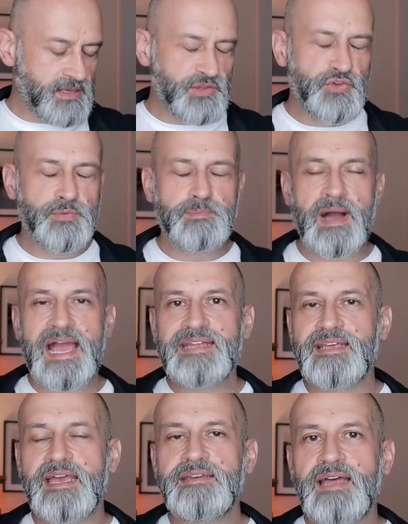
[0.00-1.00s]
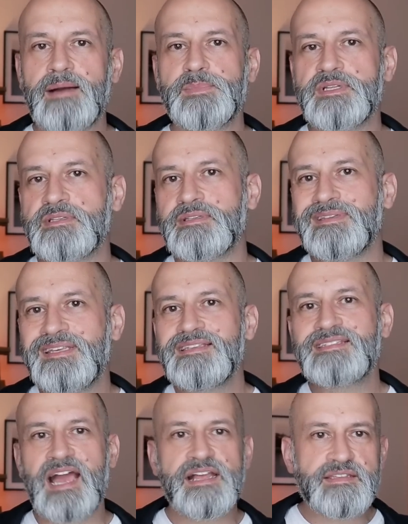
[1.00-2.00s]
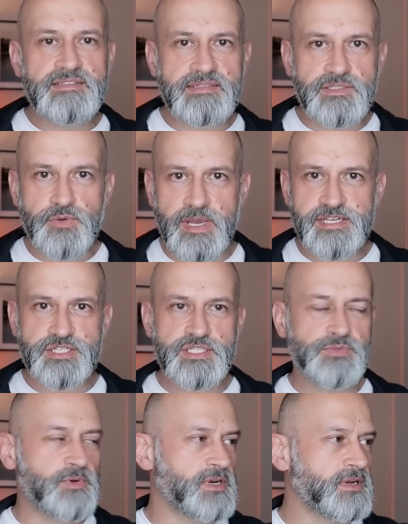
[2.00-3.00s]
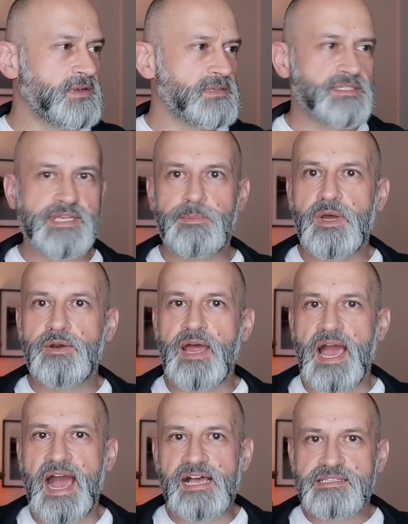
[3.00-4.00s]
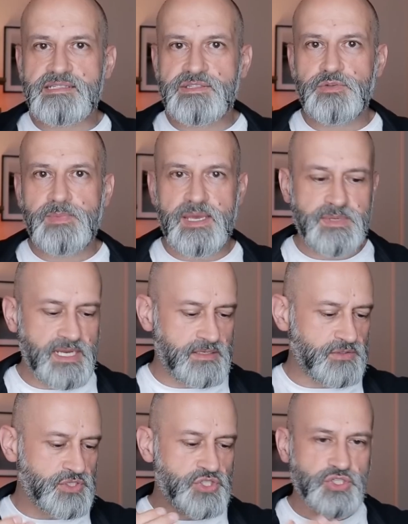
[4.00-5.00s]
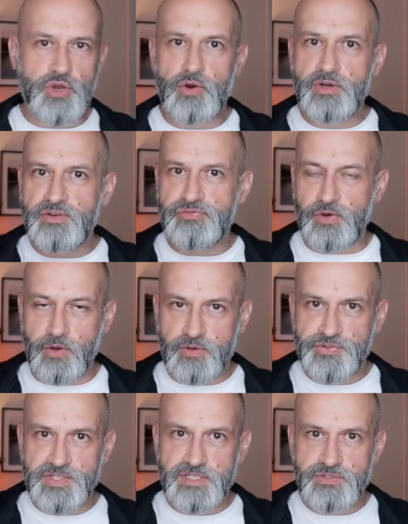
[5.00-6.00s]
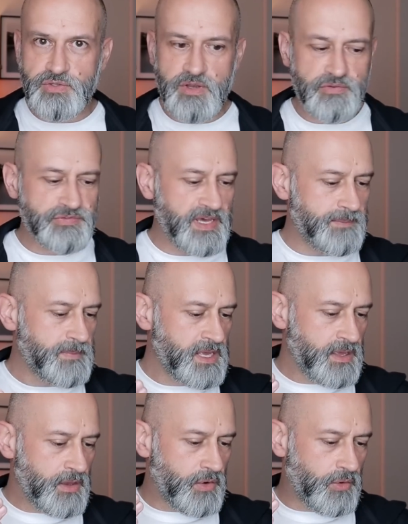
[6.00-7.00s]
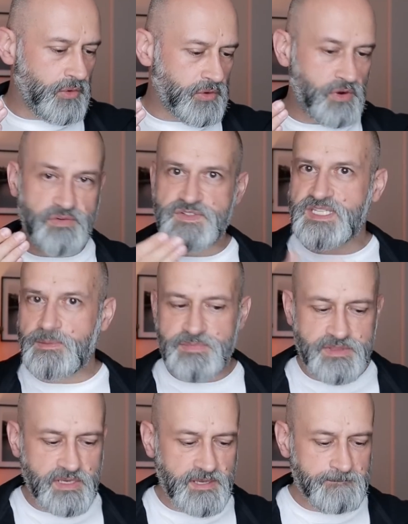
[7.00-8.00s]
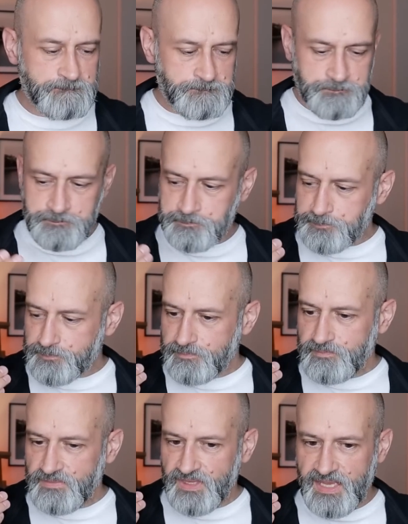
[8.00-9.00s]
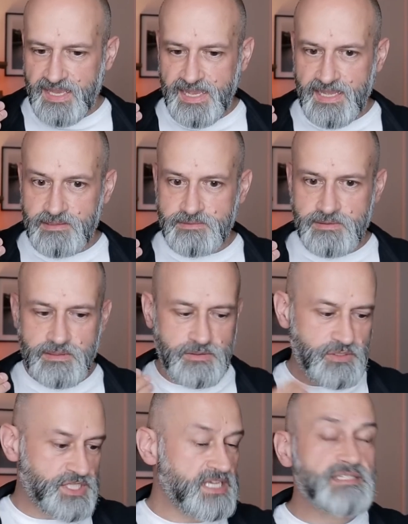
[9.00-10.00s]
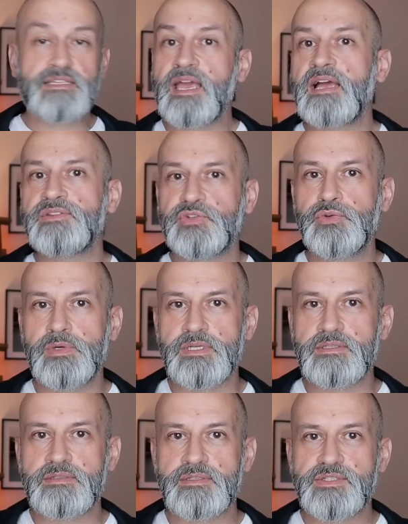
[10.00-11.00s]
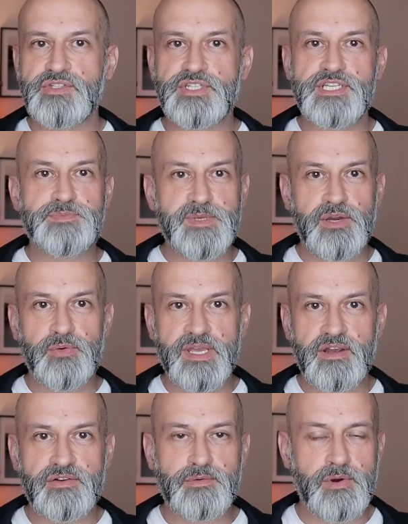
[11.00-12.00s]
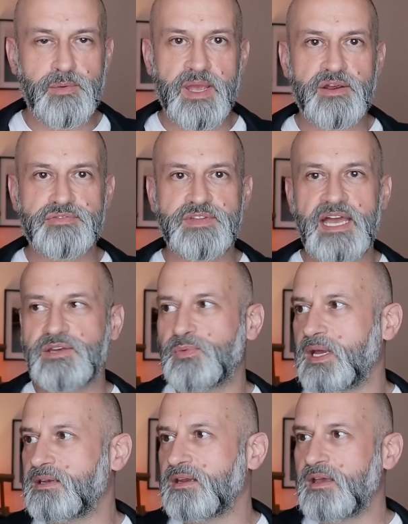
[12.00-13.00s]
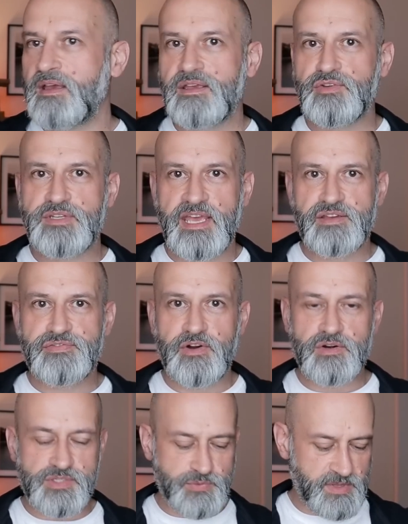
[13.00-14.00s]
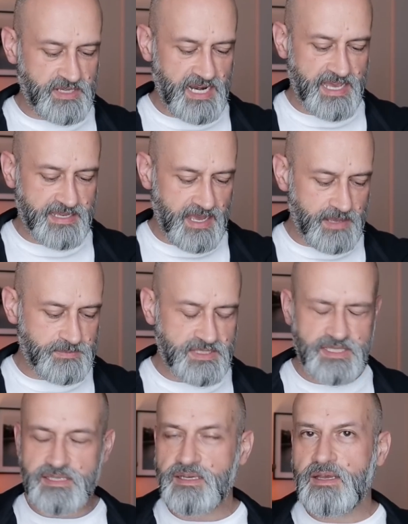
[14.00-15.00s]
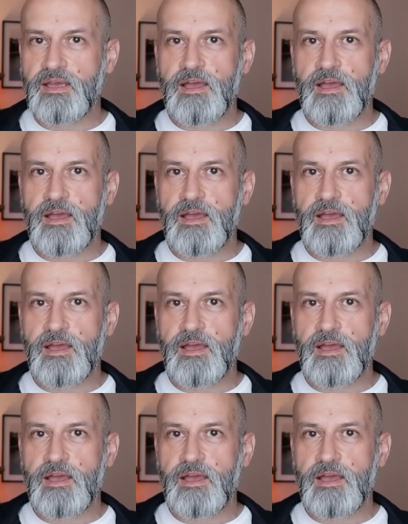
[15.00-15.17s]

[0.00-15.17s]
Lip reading: you might end up in these kinds of situations where someone asks you maybe that you show the photos that you took of them or of something, and you just can't do it. So just be aware of that when you take photos with a Leica M-D.